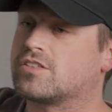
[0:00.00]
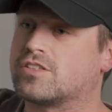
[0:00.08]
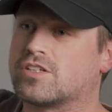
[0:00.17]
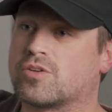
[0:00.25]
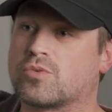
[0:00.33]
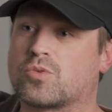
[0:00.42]

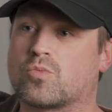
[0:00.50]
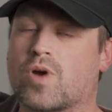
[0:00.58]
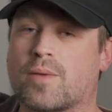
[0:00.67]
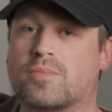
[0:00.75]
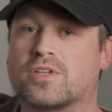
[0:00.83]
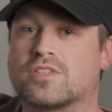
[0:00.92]
with
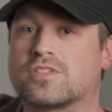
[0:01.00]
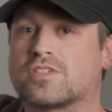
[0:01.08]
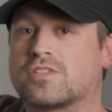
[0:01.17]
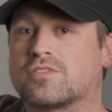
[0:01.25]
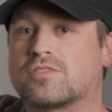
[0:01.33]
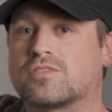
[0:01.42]
weapons
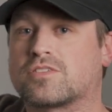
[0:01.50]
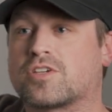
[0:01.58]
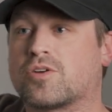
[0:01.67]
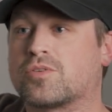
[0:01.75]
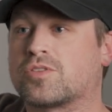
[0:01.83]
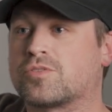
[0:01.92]
and
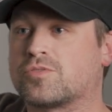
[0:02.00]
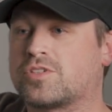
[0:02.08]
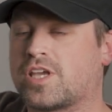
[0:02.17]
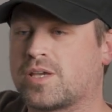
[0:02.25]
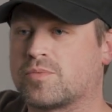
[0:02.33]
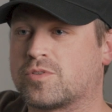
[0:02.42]
going through
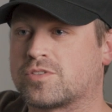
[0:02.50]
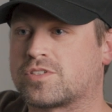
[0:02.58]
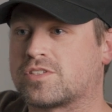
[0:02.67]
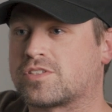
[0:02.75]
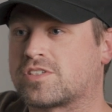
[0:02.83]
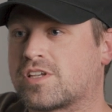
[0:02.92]

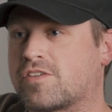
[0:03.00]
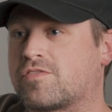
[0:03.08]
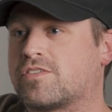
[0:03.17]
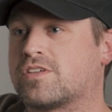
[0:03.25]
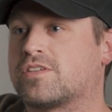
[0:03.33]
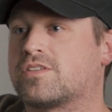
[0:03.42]
tables and
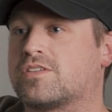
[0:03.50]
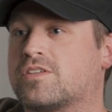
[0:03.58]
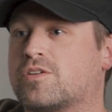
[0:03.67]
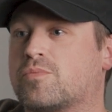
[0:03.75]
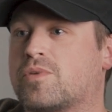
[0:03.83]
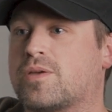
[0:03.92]
stuff that,
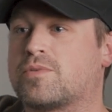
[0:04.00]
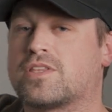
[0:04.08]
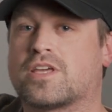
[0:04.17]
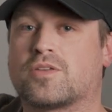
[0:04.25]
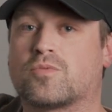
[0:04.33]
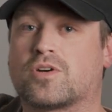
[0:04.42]
maybe
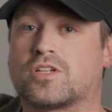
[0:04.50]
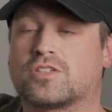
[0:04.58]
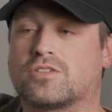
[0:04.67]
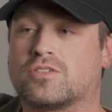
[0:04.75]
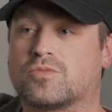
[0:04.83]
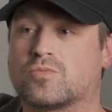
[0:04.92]
they'd want
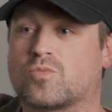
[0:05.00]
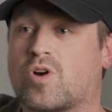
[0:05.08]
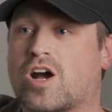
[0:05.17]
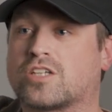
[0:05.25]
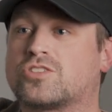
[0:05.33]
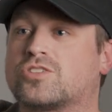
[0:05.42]
to
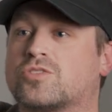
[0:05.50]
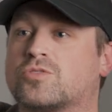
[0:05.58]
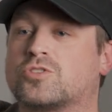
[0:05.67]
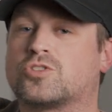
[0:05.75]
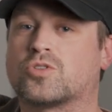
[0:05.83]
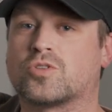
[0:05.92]
watch
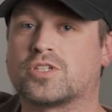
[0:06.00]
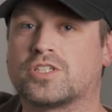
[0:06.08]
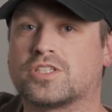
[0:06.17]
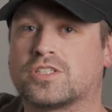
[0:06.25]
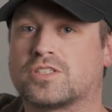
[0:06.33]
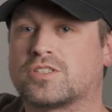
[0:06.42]
or
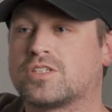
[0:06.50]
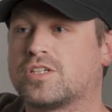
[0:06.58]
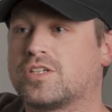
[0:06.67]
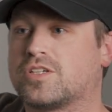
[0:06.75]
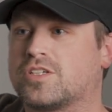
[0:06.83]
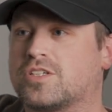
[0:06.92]
join, and,
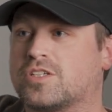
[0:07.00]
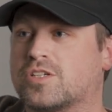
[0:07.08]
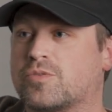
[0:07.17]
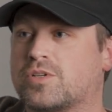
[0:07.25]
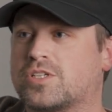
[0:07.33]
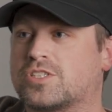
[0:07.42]

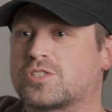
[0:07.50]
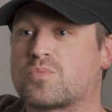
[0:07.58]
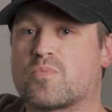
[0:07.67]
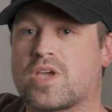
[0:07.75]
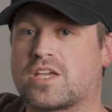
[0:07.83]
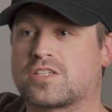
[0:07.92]
we could
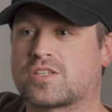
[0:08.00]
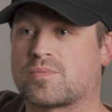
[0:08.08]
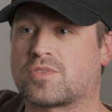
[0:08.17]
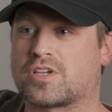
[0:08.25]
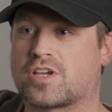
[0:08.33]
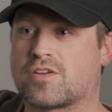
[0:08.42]
just make
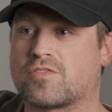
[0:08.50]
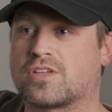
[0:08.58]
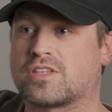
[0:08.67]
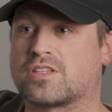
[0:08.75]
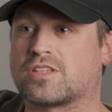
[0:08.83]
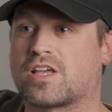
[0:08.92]
something of
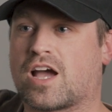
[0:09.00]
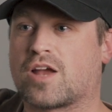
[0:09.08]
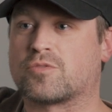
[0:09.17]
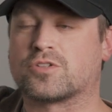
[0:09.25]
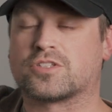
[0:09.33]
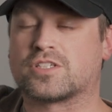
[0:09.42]
it. And
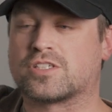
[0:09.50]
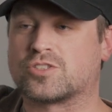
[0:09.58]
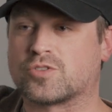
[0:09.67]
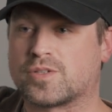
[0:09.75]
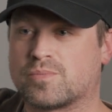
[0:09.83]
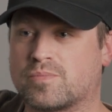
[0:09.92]
I really
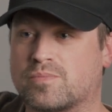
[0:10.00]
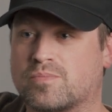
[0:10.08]
enjoyed,